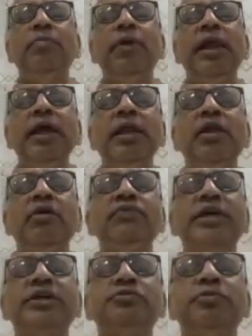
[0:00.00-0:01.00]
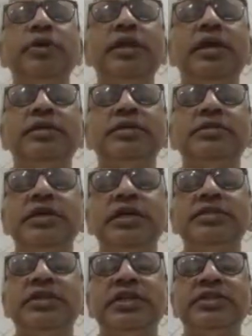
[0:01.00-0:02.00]
plane of experience
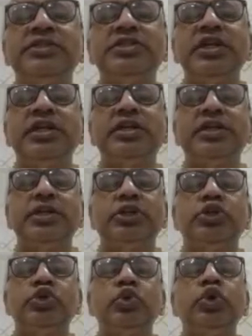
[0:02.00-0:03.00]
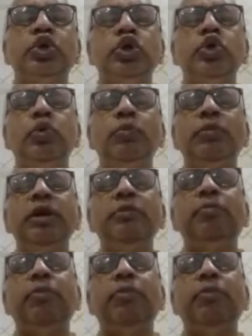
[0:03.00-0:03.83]
is restricted to human